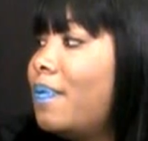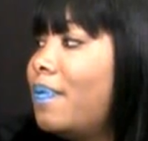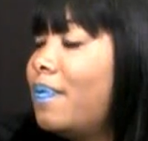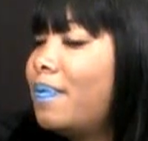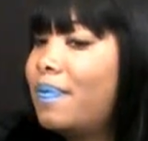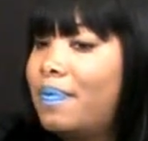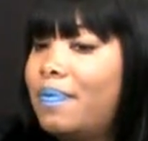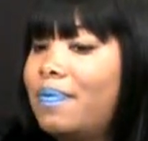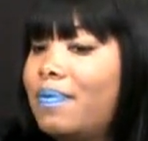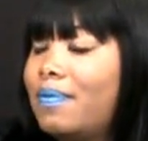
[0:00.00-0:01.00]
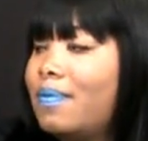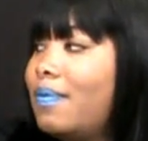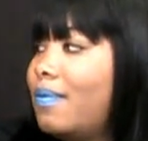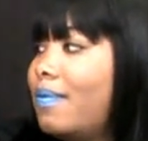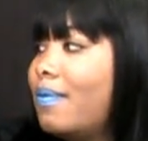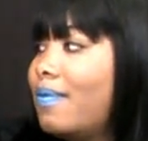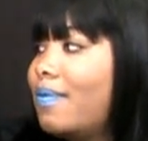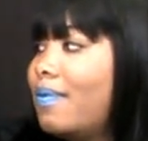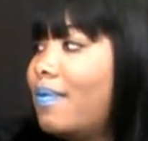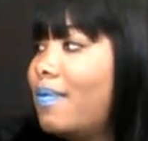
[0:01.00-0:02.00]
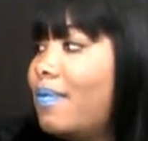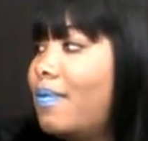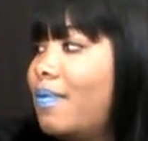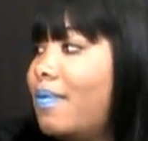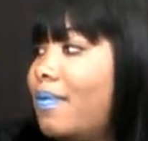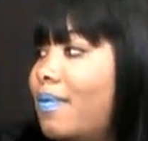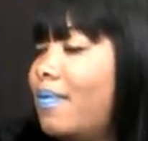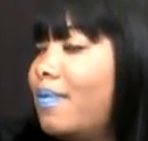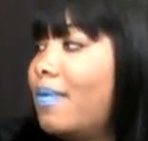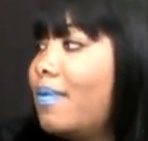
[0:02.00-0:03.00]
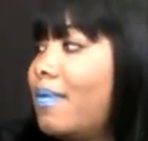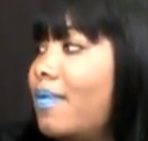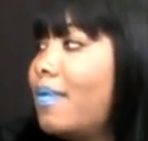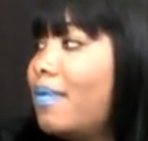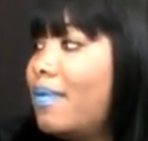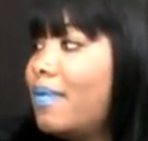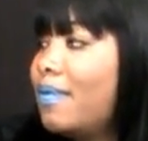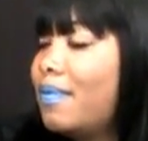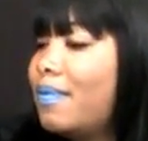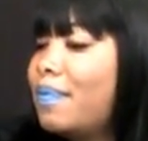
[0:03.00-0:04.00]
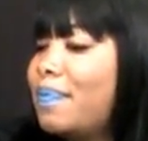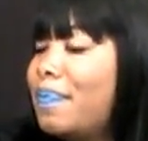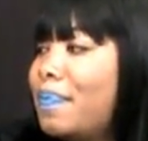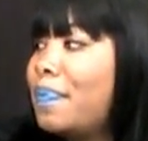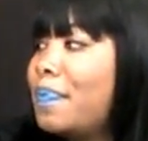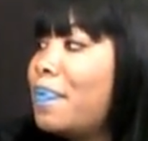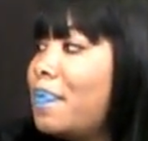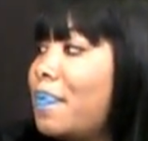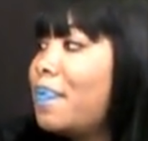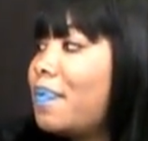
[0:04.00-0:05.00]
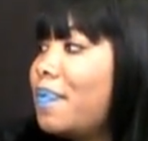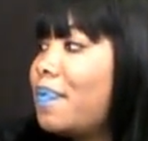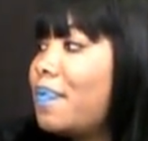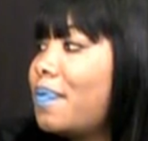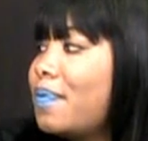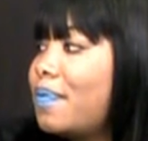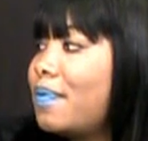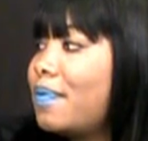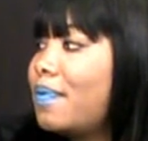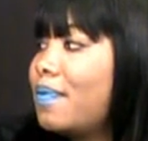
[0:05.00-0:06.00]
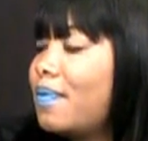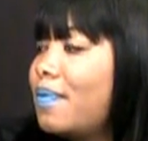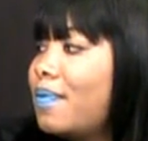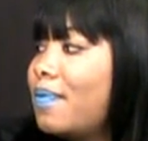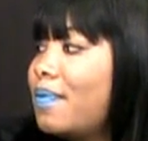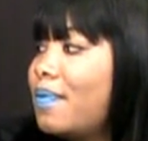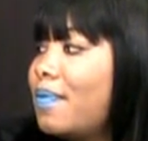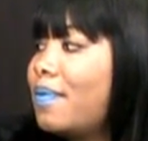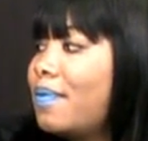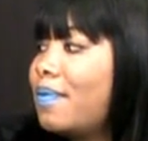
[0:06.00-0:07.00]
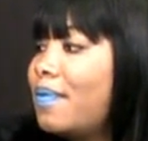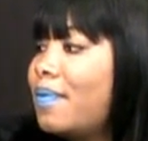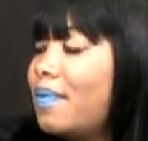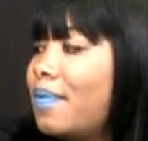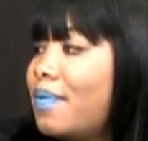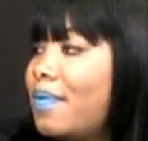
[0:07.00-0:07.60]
[no speech]